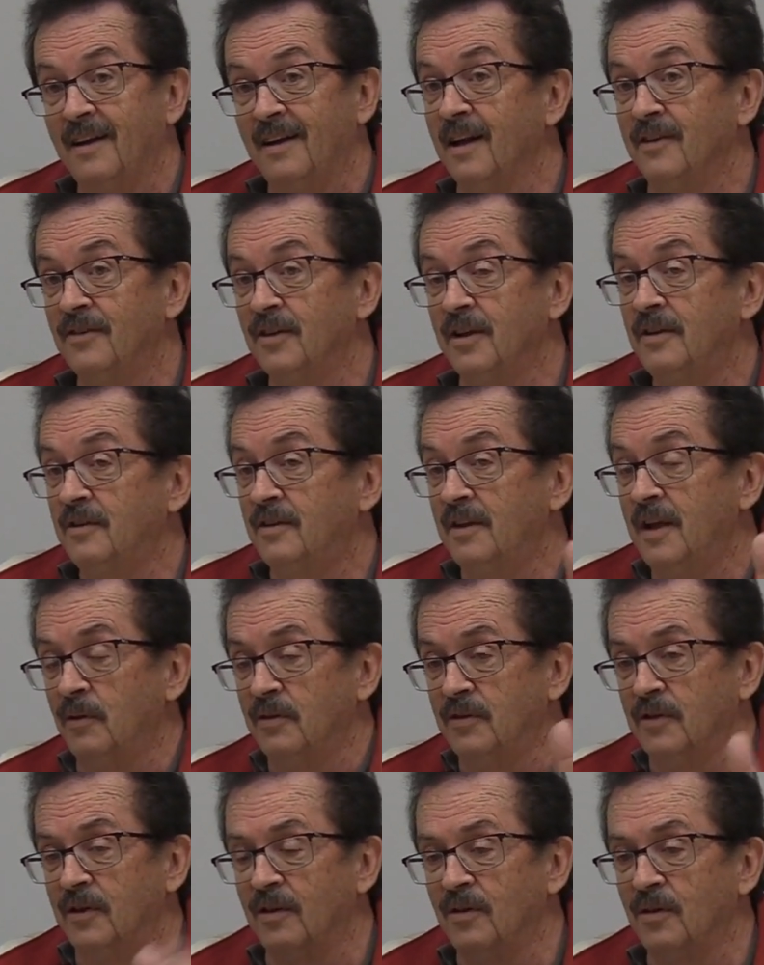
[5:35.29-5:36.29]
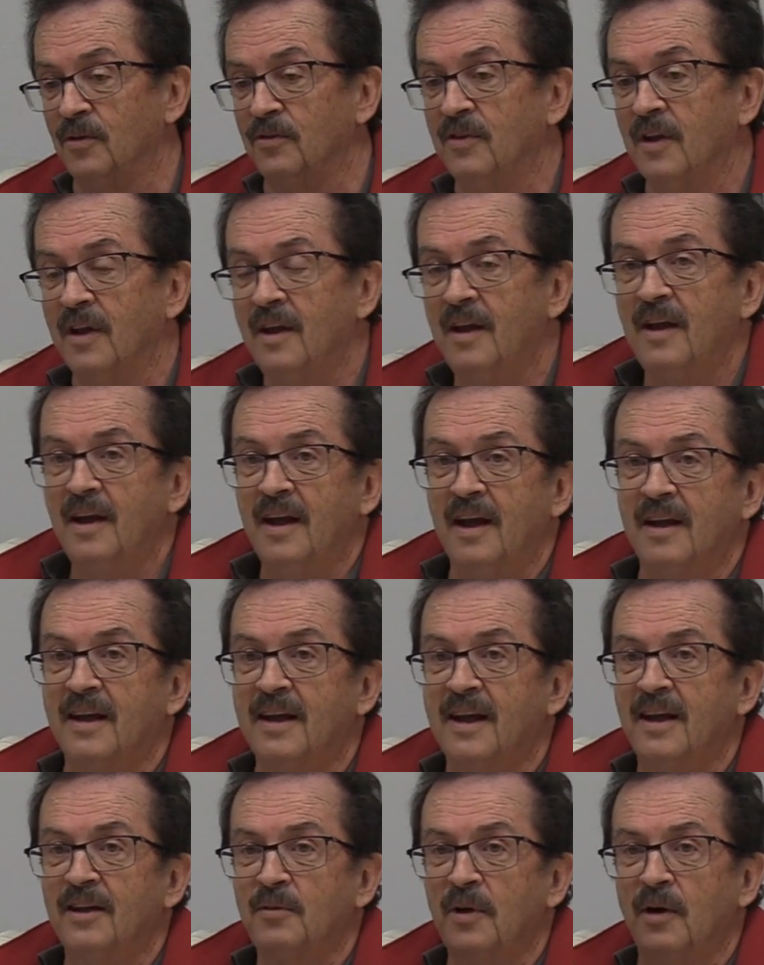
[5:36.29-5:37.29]
Now it's enclosed. And the
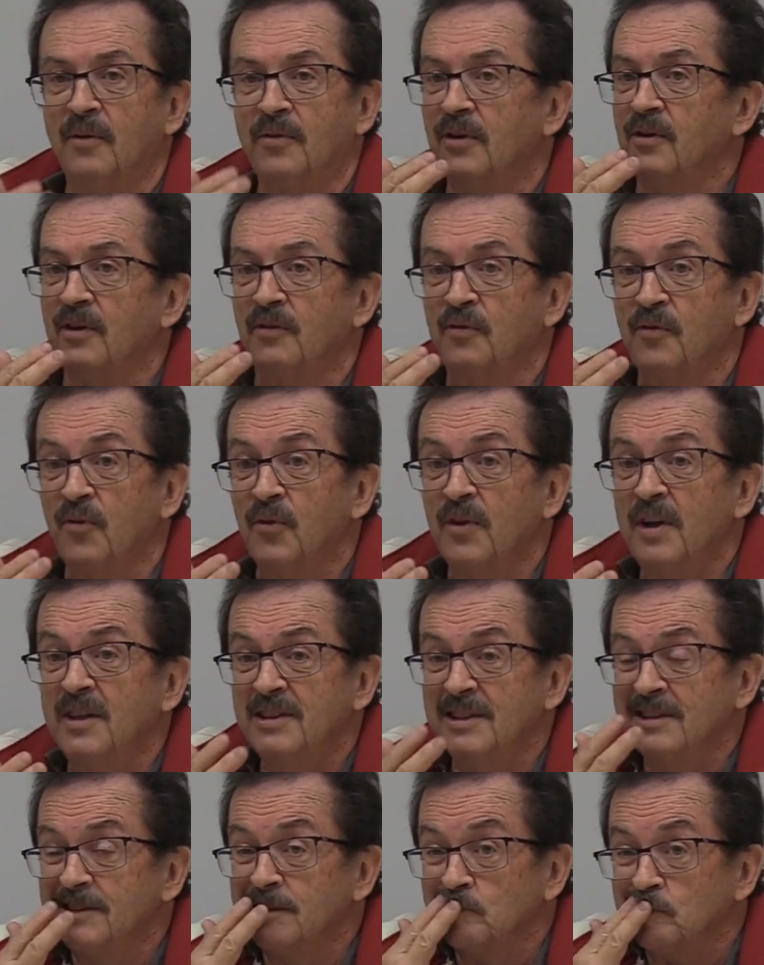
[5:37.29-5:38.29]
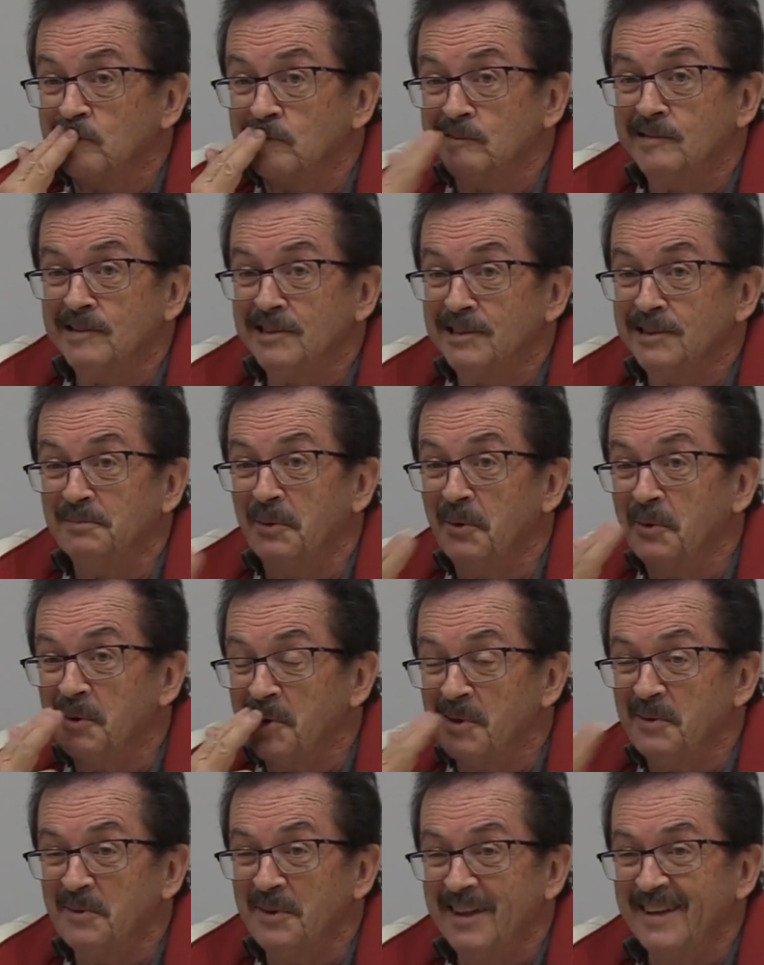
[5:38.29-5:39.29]
kids were out there in the freezing,
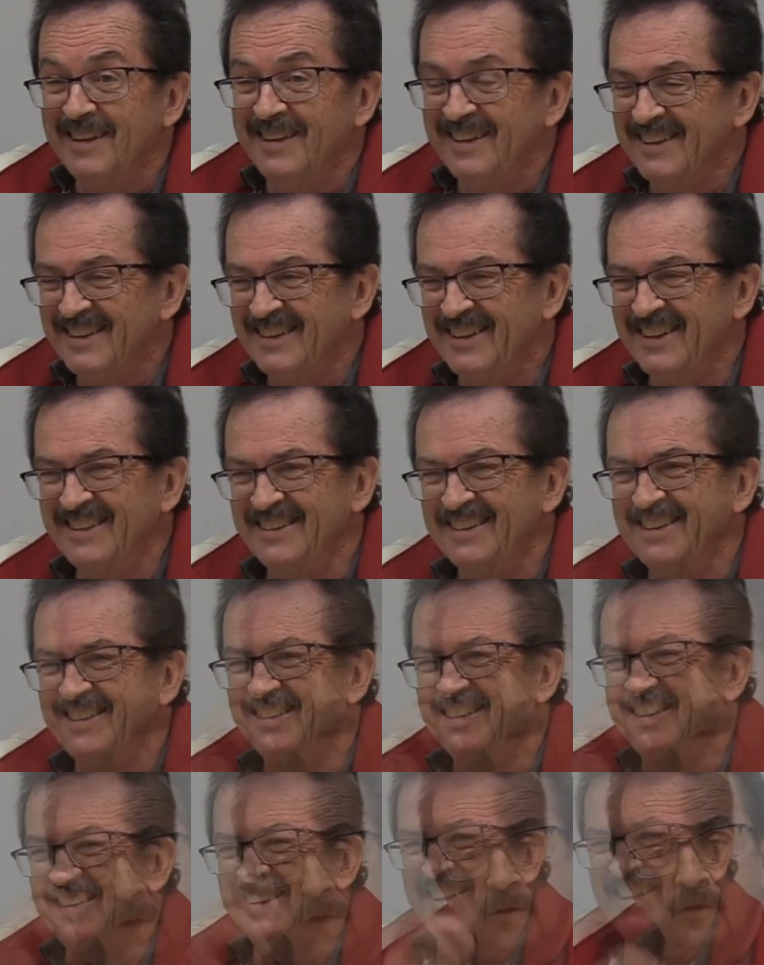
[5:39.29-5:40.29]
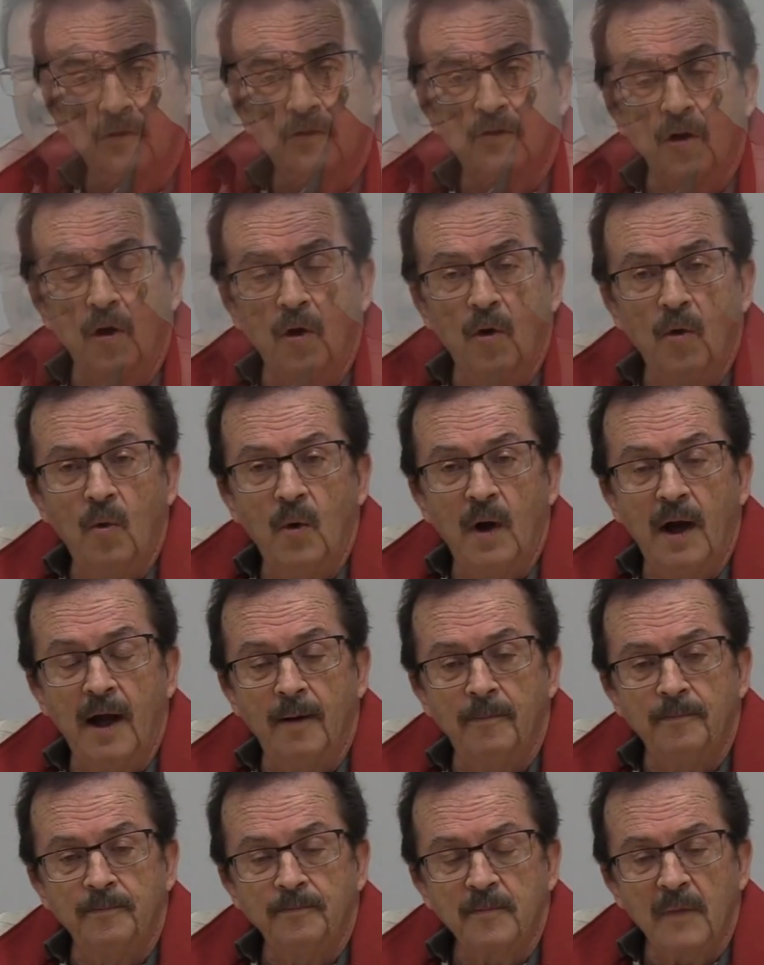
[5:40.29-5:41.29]
smoking away and all this kind of stuff.
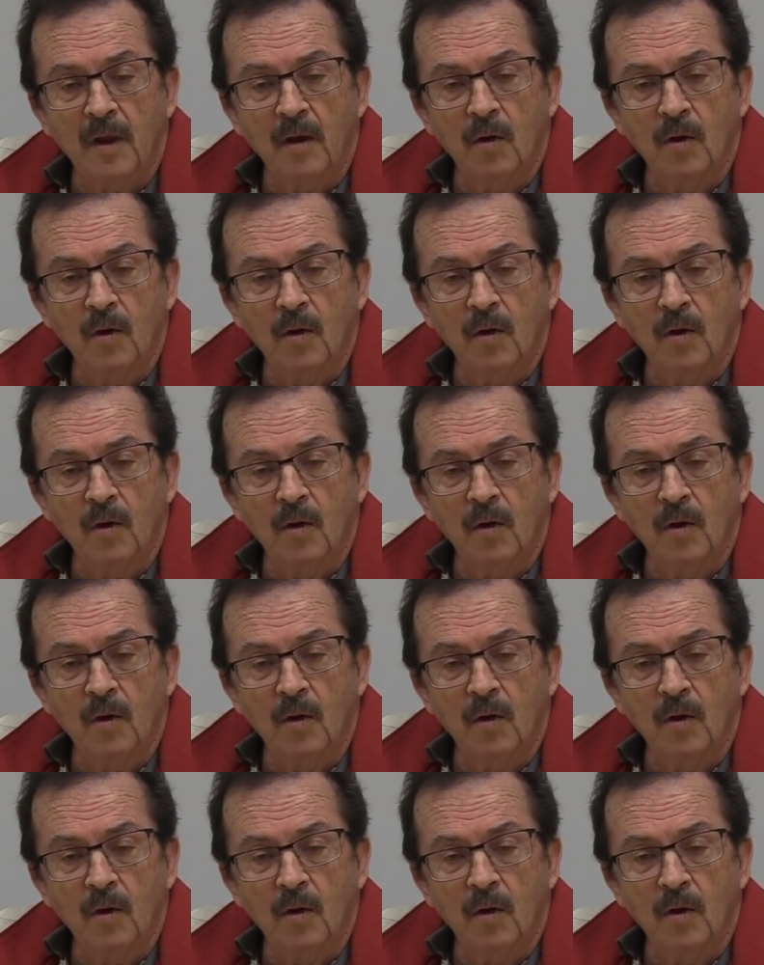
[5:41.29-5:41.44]
So